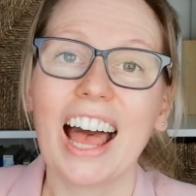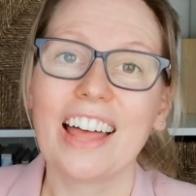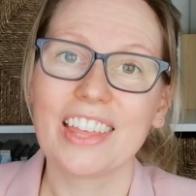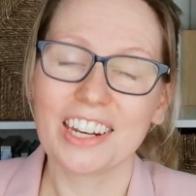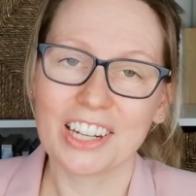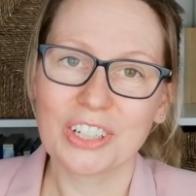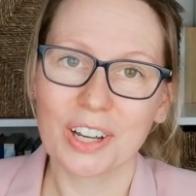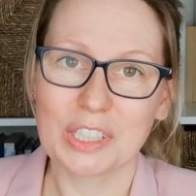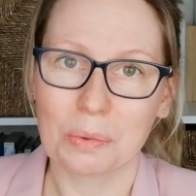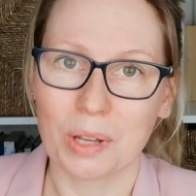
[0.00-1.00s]
And then I
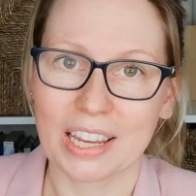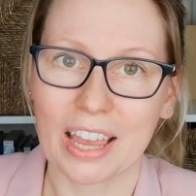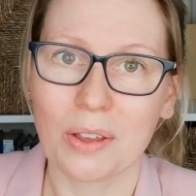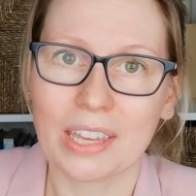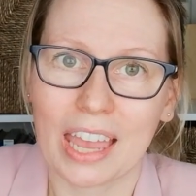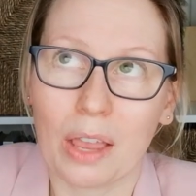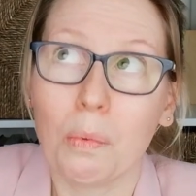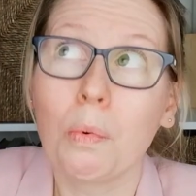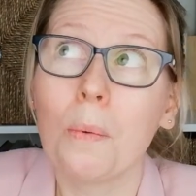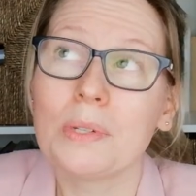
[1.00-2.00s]
tried to work out,
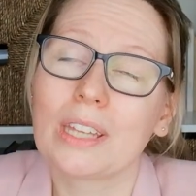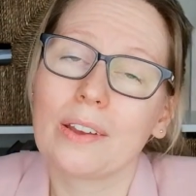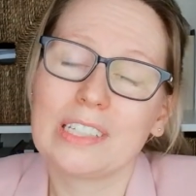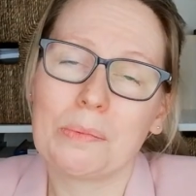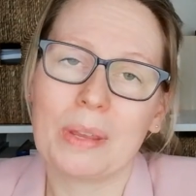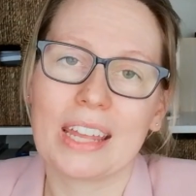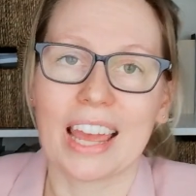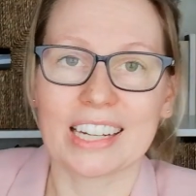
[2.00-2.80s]
okay, what was going to be an